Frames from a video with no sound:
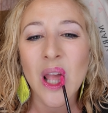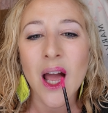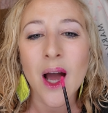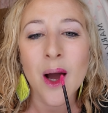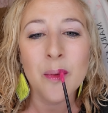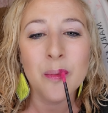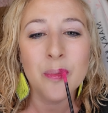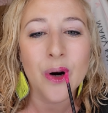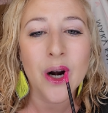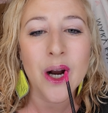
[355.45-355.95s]

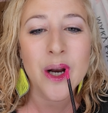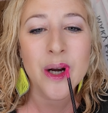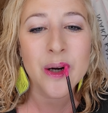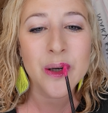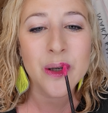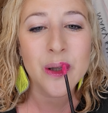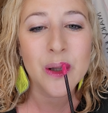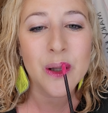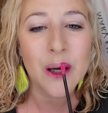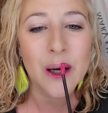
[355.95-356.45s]
A brighter
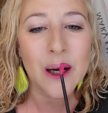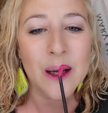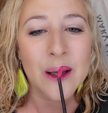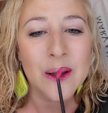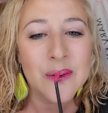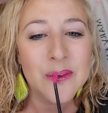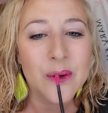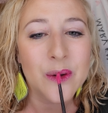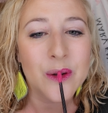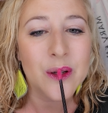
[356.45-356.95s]

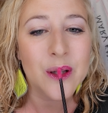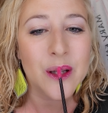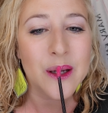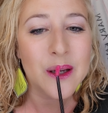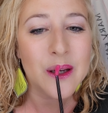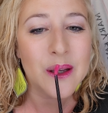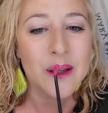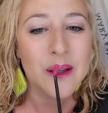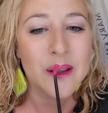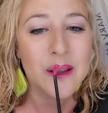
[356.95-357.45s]
gloss, or
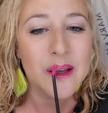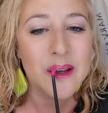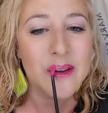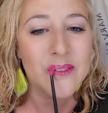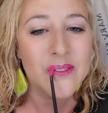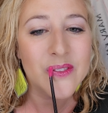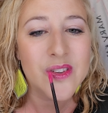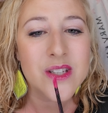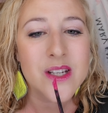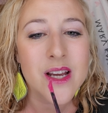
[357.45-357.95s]
like a
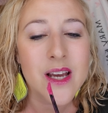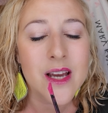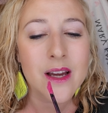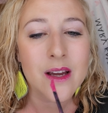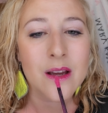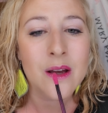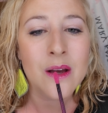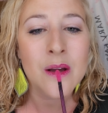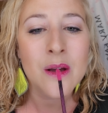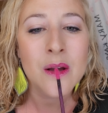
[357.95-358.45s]

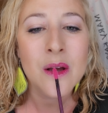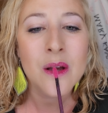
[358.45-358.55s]
lipstick.